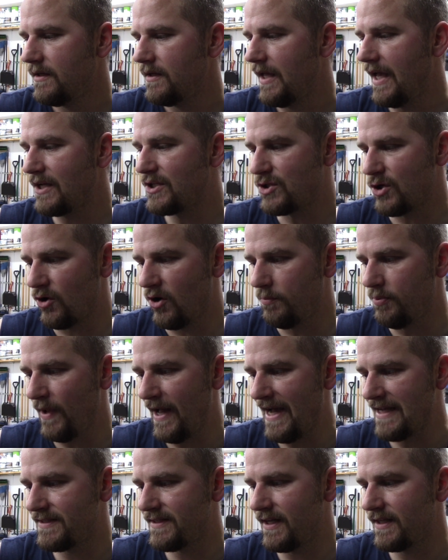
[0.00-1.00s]
external
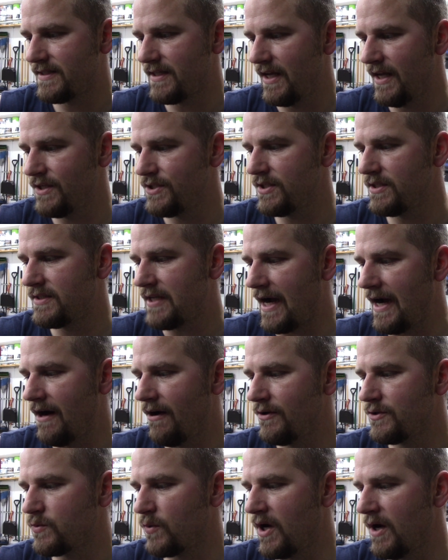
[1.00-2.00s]
plastics, engine
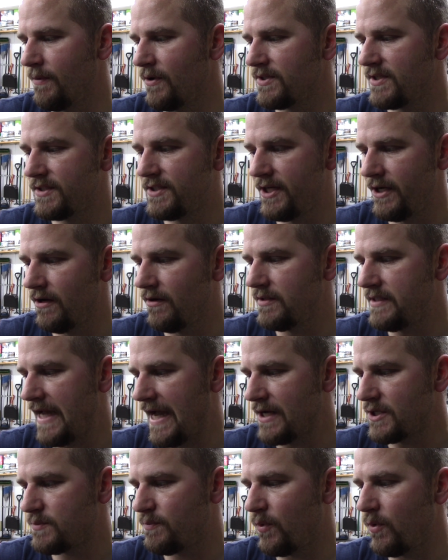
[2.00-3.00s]
tires, rubbers, interior
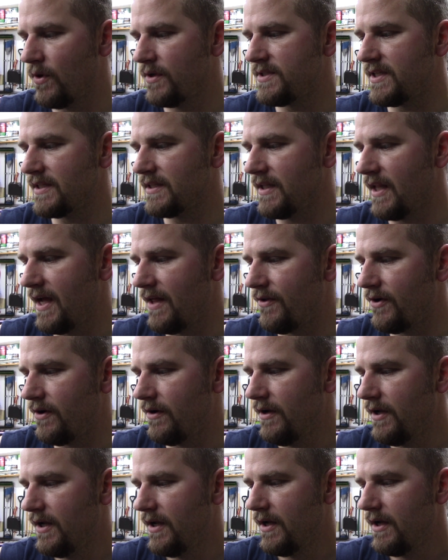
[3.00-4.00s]
dashboards, and
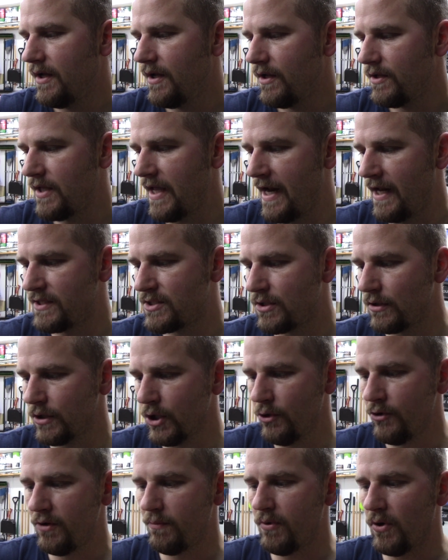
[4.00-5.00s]
leather and it's
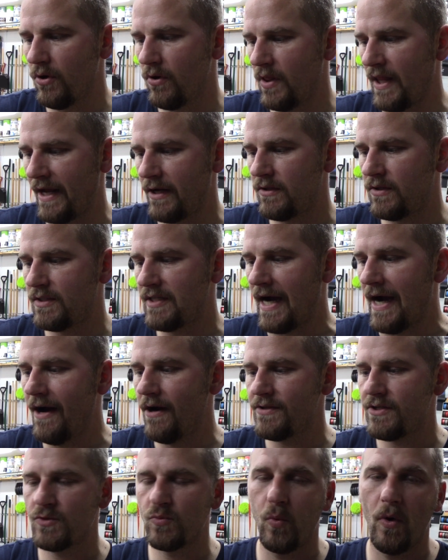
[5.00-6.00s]
dilutable. Like
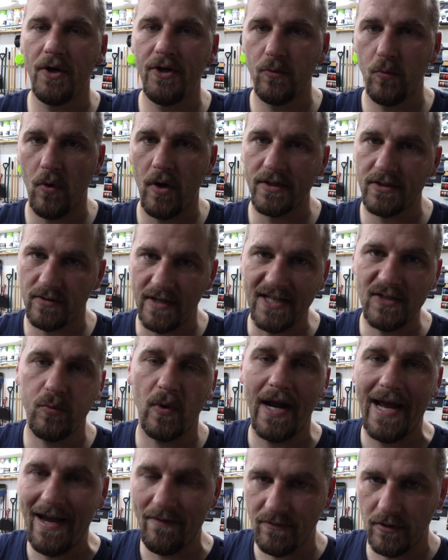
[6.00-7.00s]
tires is one to one, so that's
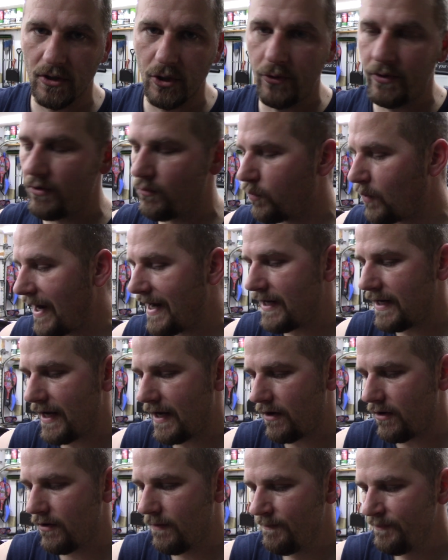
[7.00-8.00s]
what I have diluted right
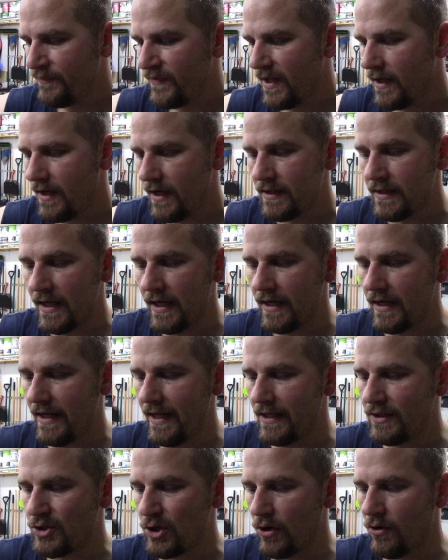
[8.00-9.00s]
now. And then
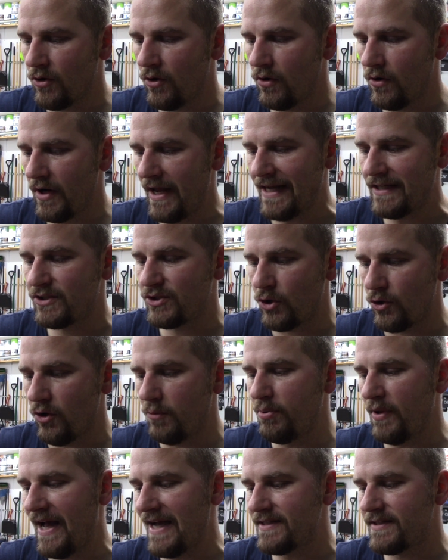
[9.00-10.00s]
internal,
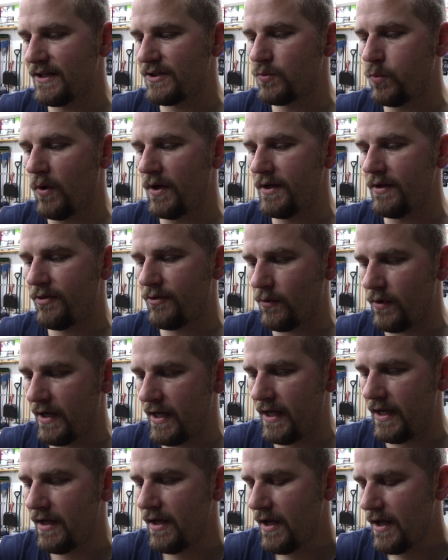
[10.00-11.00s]
external plastics one to
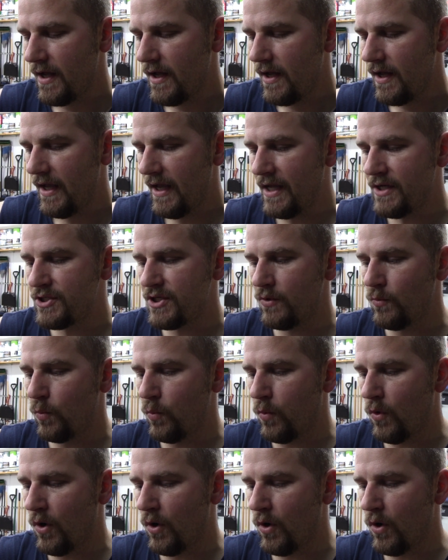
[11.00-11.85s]
three, engine